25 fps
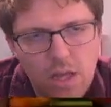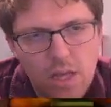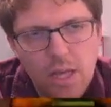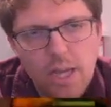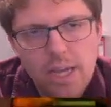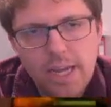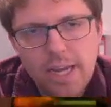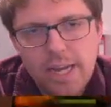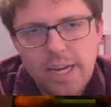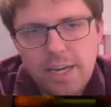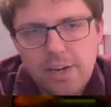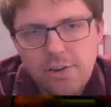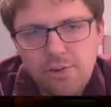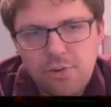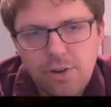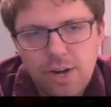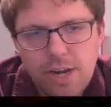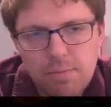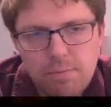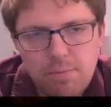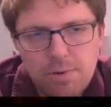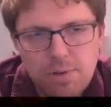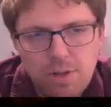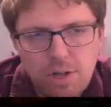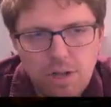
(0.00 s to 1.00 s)
Getting
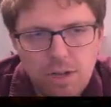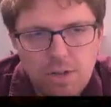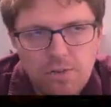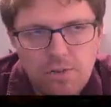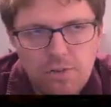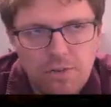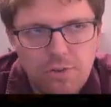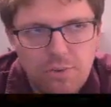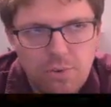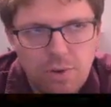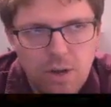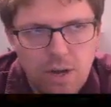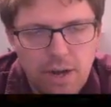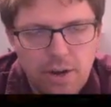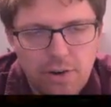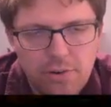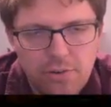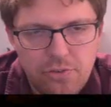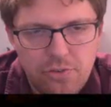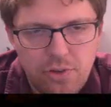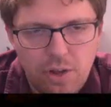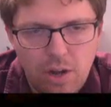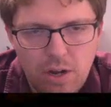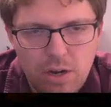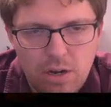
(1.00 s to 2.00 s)
Trample onto our
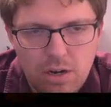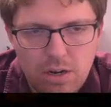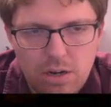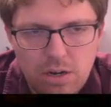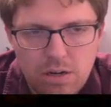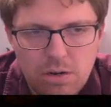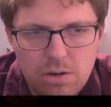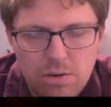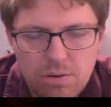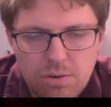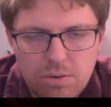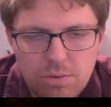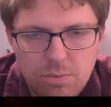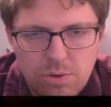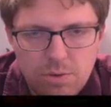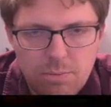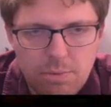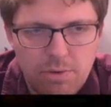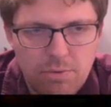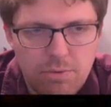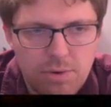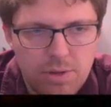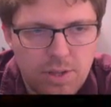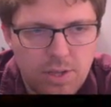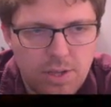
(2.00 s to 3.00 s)
Stalker would be
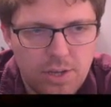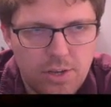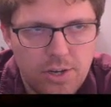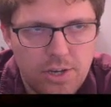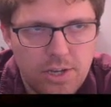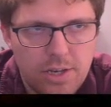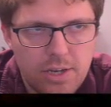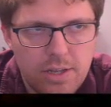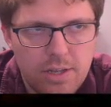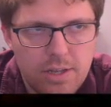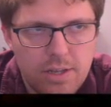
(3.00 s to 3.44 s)
really good.